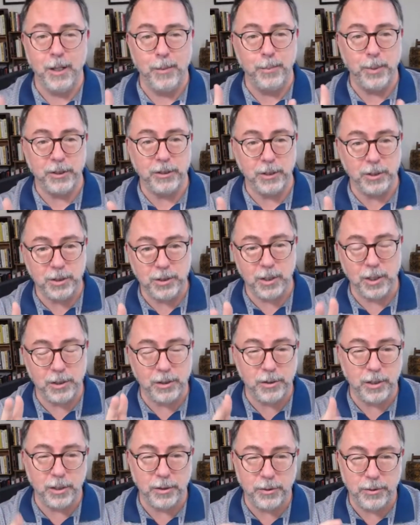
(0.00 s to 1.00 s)
But the, the,
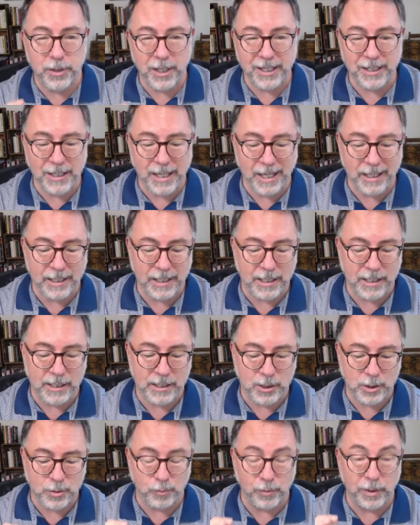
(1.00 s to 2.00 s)
the thing that
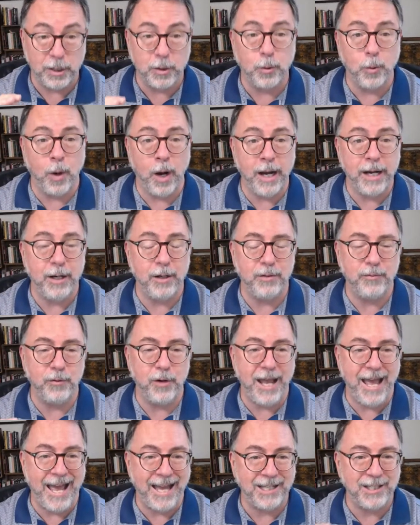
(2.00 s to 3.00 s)
is required for
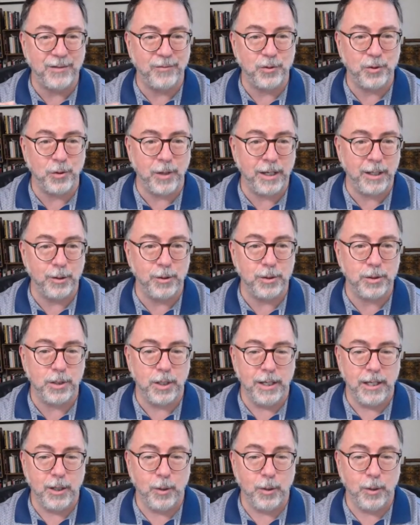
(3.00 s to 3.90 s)
active traders,